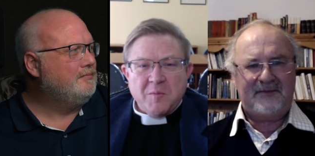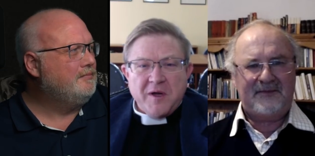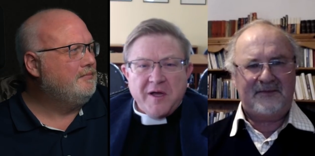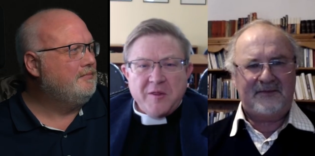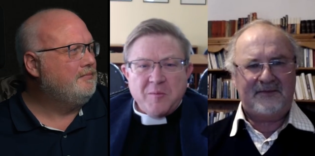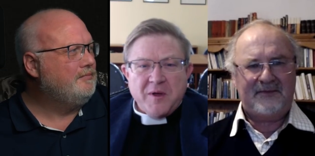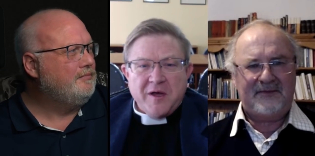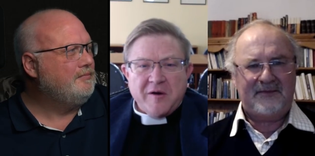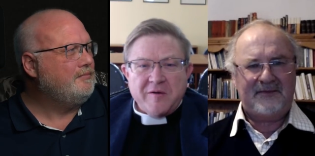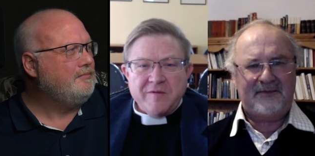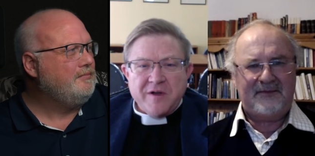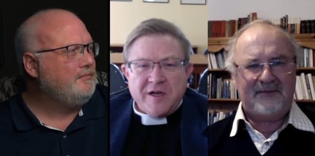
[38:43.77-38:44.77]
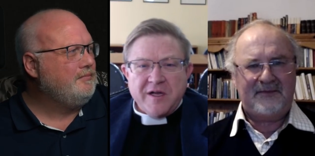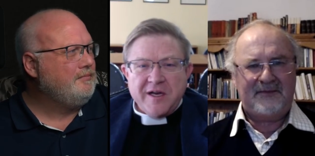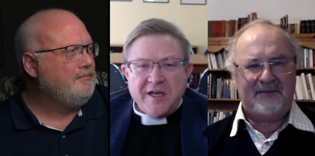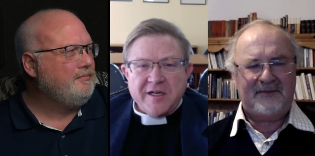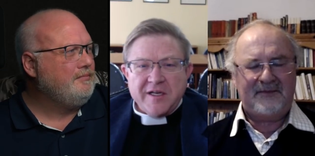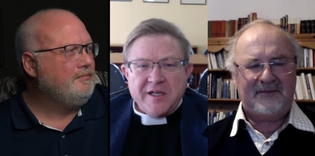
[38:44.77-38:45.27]
Speaker 1: by the power of God
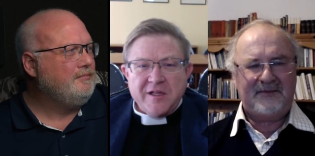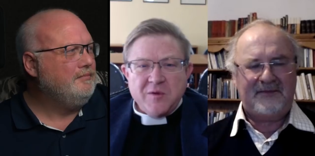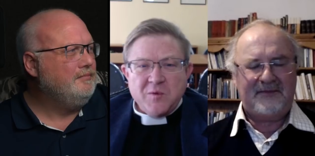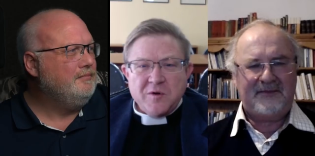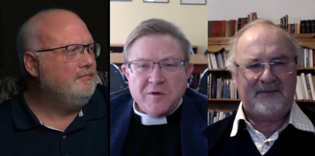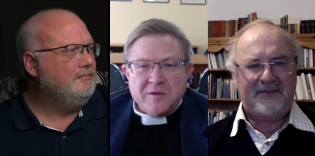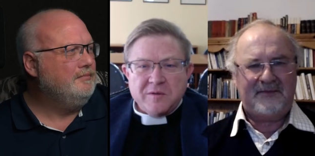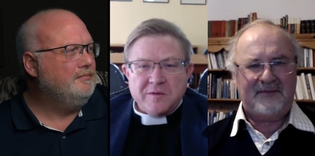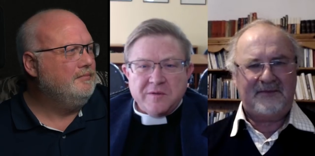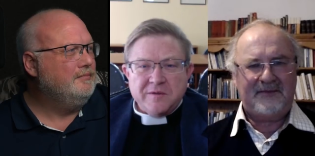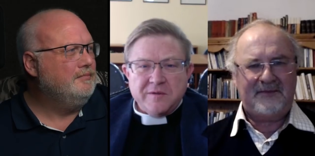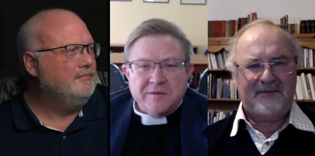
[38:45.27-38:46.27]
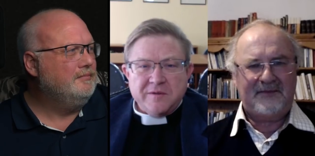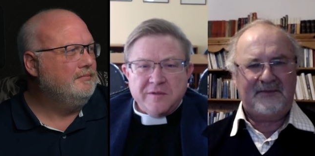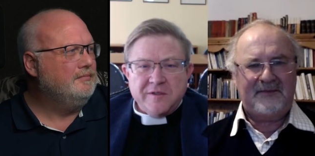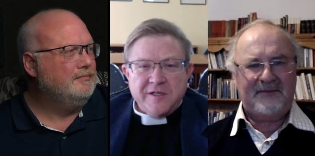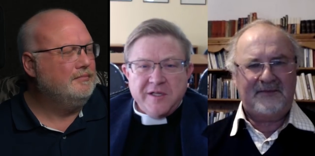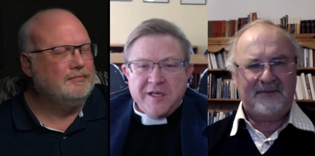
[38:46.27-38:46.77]
acting in the world.
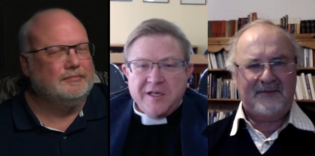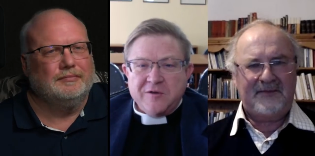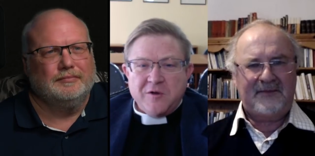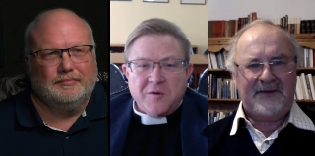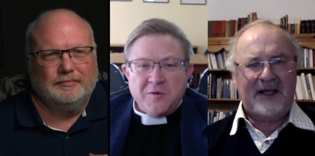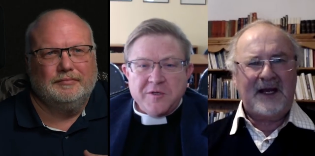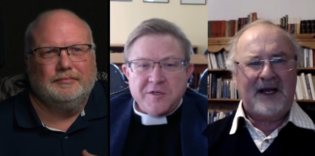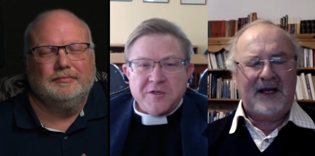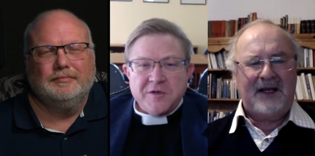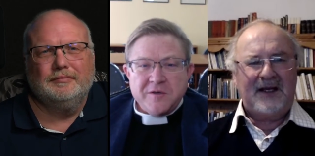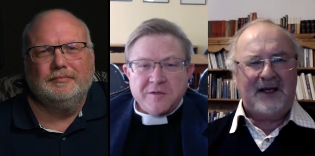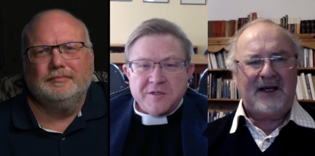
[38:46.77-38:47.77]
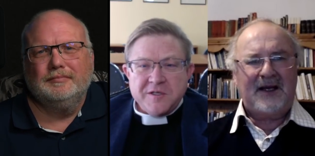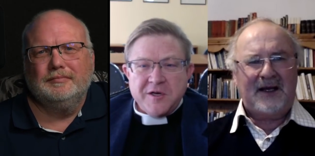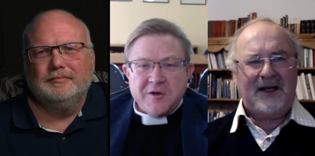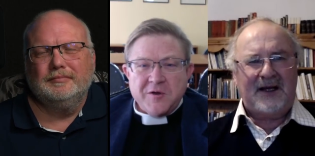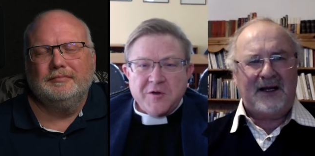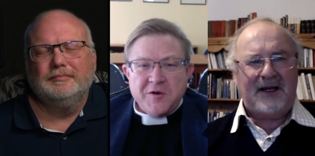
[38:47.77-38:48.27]
Get, go to church, get
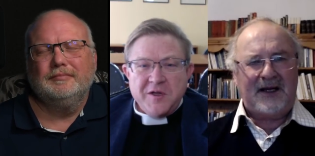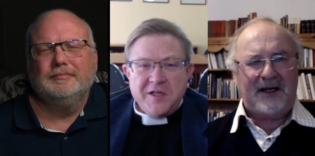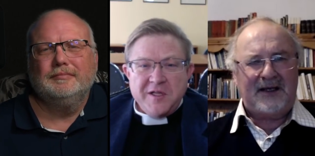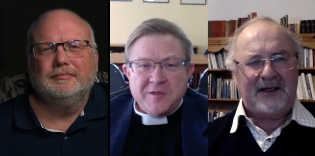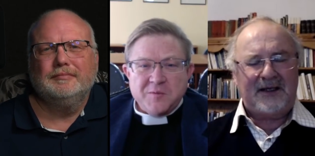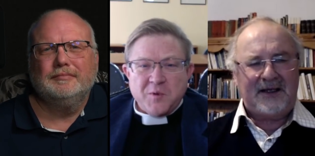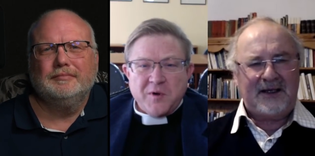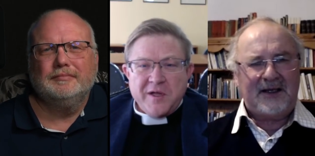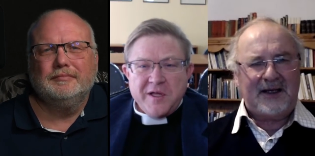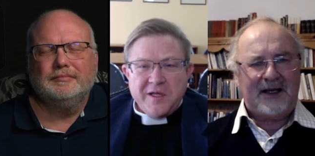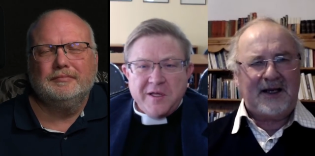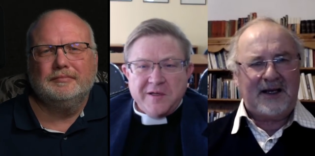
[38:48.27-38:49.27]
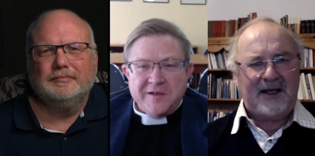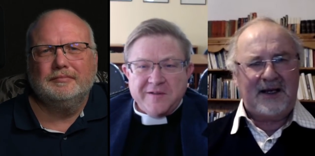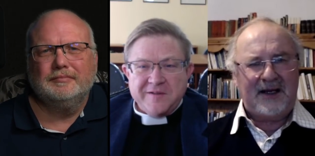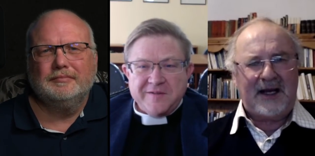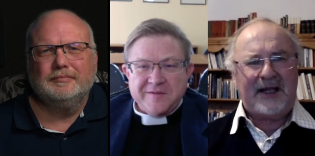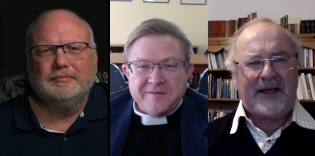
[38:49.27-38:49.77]
on your knees, pray.
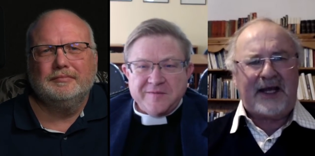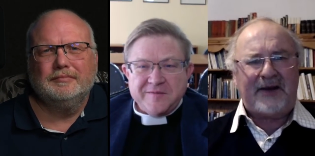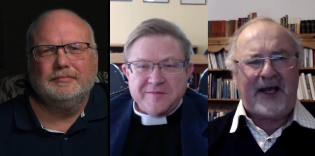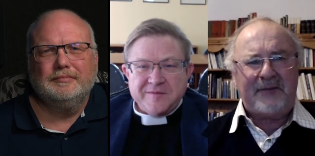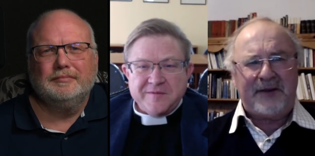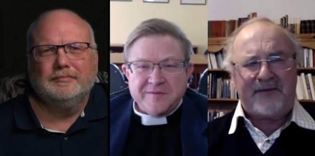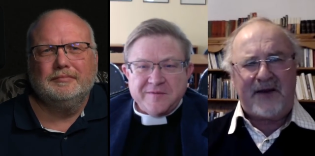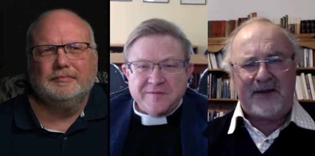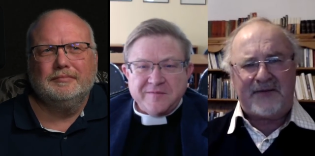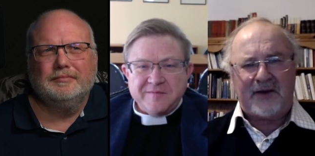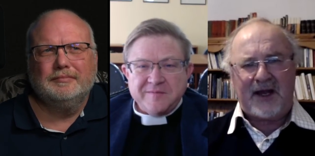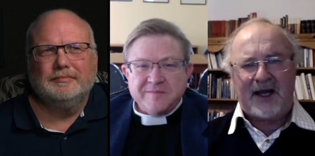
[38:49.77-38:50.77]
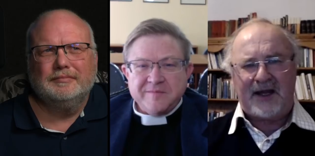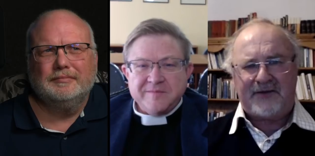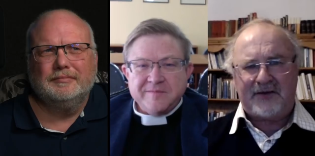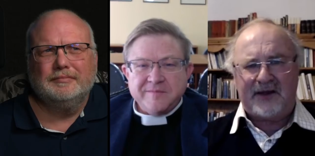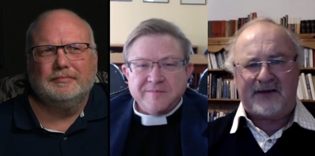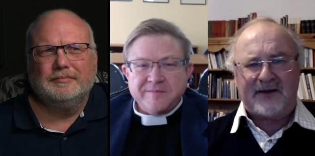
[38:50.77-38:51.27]
Speaker 2: And, and, and be faithful. I,
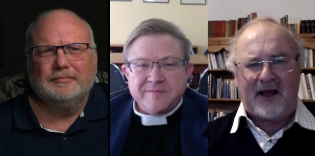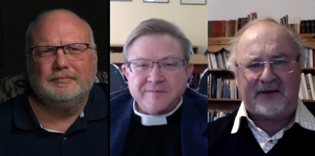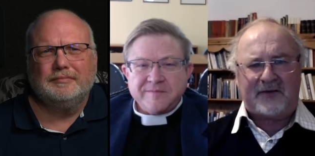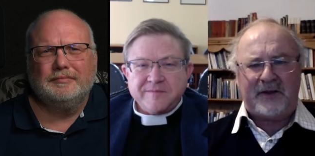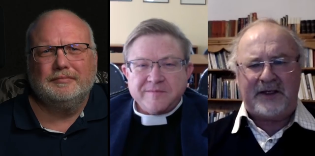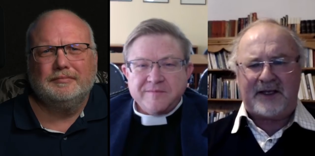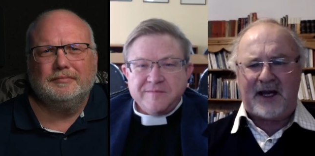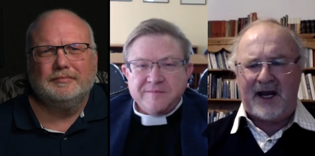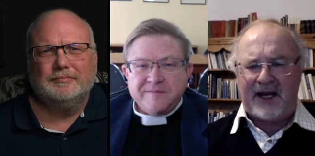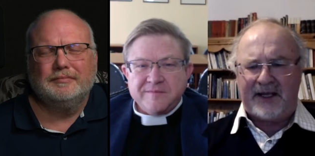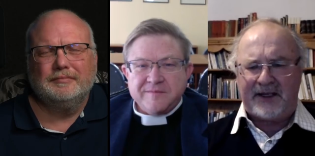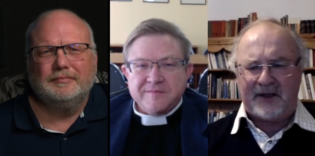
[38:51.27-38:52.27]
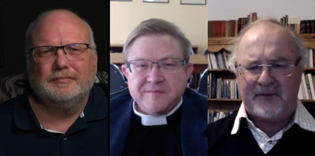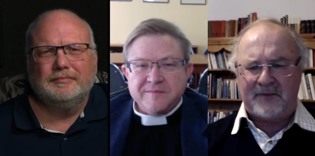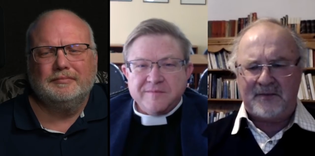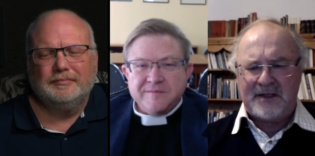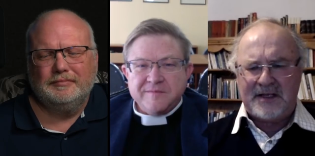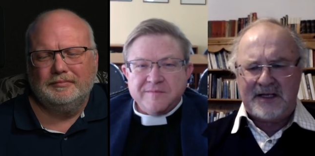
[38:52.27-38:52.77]
during this last week, I...
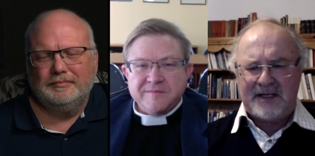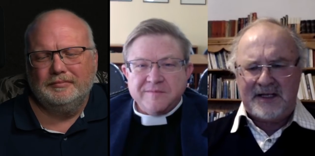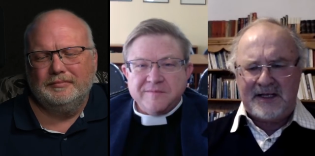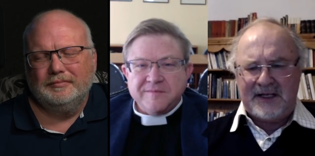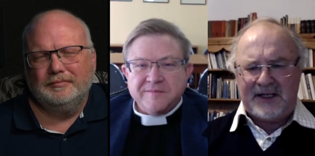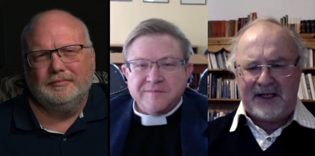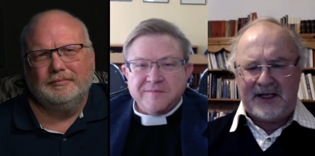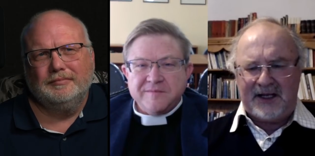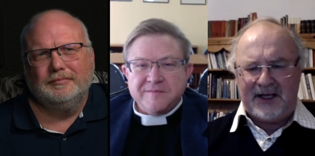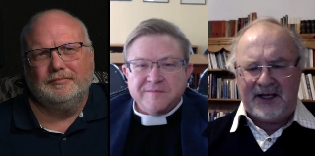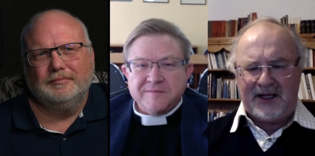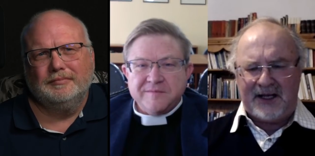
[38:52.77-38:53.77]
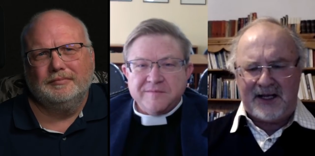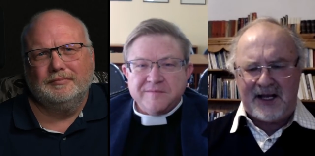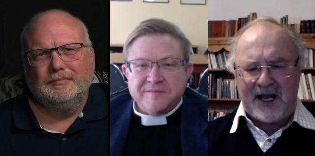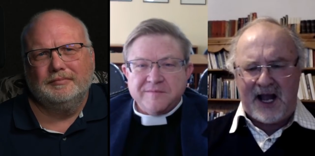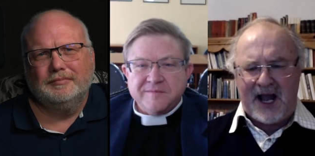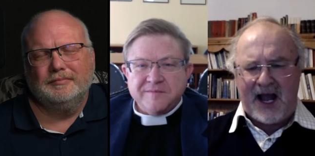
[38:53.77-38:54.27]
Um...
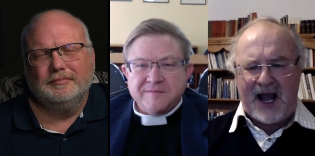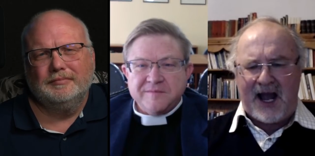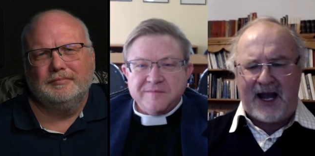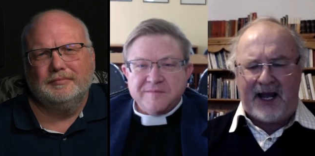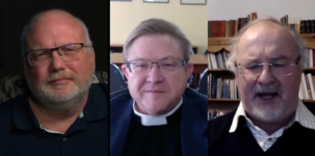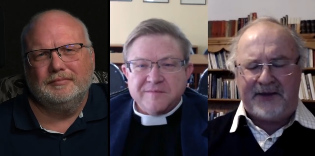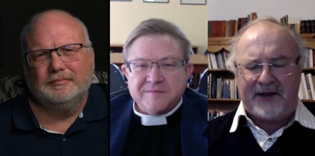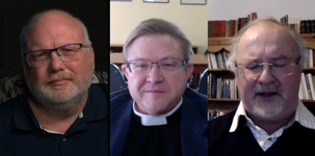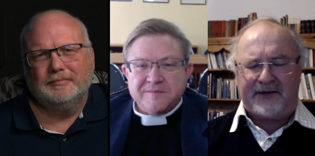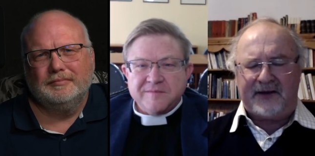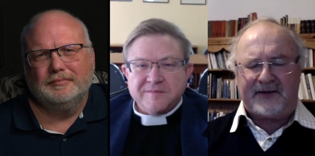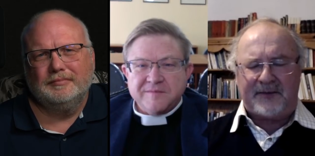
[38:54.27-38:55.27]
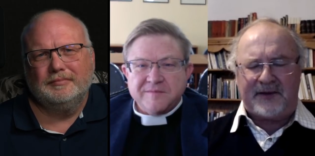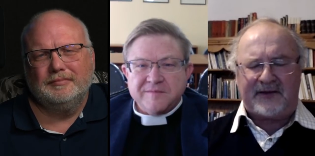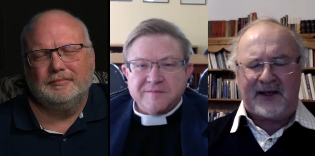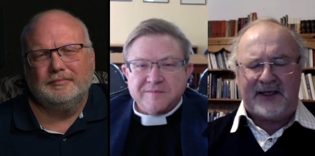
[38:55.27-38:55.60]
Uh, I, I think I said something